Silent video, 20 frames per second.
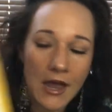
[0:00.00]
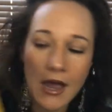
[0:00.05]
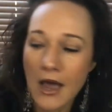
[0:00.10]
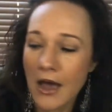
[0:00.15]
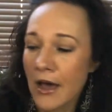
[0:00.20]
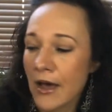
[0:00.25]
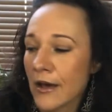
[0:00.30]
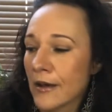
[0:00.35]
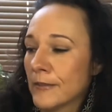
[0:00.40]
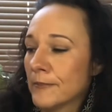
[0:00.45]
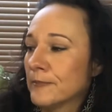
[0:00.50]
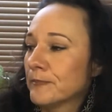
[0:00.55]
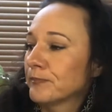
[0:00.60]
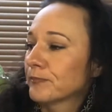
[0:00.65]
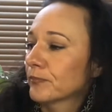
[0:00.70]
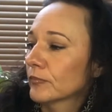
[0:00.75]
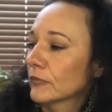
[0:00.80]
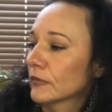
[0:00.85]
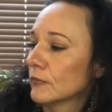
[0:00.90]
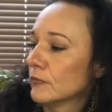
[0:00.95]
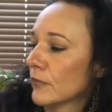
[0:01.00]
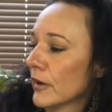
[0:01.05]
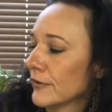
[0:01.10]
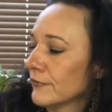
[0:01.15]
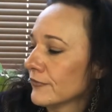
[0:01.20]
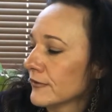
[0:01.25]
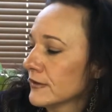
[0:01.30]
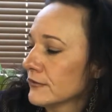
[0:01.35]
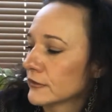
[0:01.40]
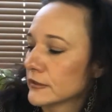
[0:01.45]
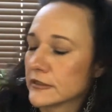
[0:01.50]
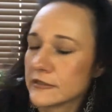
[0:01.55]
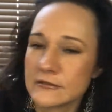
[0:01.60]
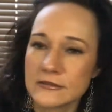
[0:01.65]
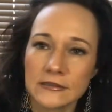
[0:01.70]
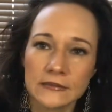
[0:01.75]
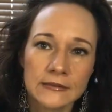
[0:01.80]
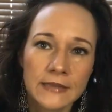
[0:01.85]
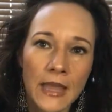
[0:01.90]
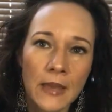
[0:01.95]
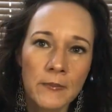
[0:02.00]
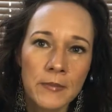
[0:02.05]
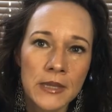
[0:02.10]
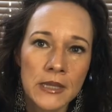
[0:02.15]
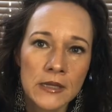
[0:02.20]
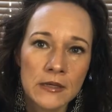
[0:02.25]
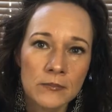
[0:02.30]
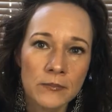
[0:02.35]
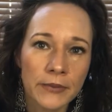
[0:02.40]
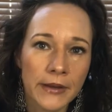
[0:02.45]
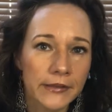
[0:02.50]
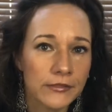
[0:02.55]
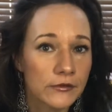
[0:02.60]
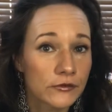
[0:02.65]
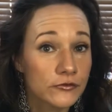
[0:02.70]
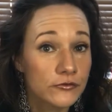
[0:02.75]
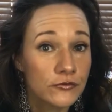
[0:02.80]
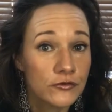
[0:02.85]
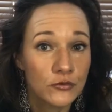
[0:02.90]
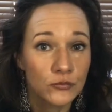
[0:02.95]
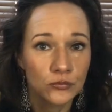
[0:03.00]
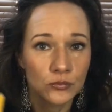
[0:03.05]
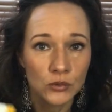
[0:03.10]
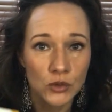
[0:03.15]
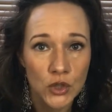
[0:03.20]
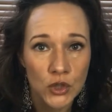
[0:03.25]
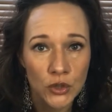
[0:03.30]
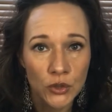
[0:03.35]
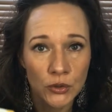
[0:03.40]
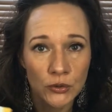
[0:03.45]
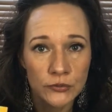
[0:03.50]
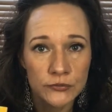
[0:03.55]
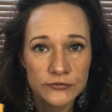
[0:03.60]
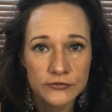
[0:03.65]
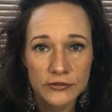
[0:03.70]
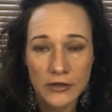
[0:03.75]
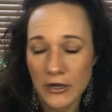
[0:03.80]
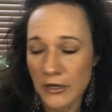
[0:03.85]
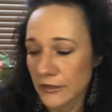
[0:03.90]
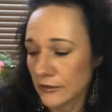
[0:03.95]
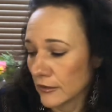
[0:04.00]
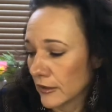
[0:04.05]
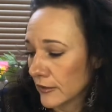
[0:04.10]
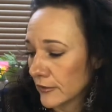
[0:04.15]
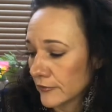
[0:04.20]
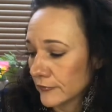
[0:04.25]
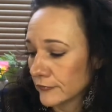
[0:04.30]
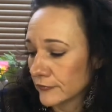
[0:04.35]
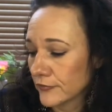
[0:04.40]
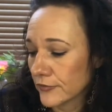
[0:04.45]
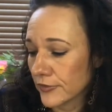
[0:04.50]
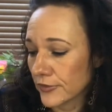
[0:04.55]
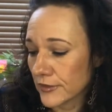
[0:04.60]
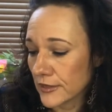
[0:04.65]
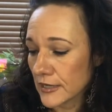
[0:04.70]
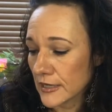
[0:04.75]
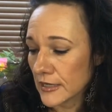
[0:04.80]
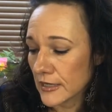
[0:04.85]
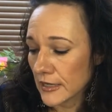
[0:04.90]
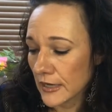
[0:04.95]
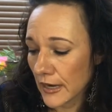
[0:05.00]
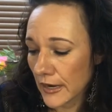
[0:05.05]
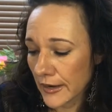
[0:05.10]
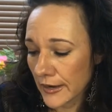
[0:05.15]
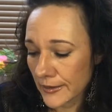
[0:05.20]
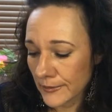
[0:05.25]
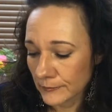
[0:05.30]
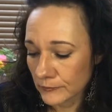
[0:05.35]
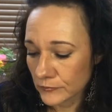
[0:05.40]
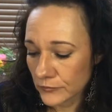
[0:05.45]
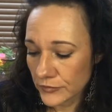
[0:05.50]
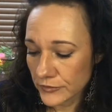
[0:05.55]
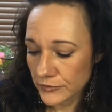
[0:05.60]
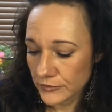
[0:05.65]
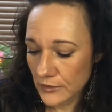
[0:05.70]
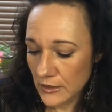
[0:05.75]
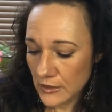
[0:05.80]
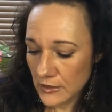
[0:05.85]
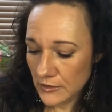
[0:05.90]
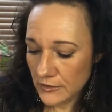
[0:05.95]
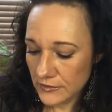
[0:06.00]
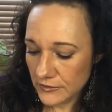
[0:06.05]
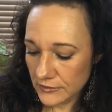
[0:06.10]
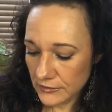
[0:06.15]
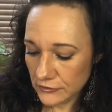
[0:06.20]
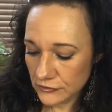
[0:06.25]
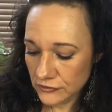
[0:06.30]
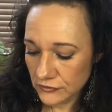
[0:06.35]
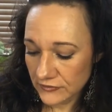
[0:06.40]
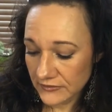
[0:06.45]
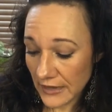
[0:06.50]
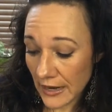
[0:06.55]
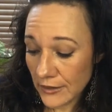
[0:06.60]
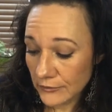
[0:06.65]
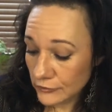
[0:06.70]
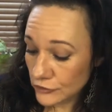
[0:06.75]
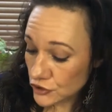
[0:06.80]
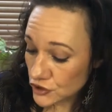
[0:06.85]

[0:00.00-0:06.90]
My favorite is the lemon, but there's the rose. I love the sour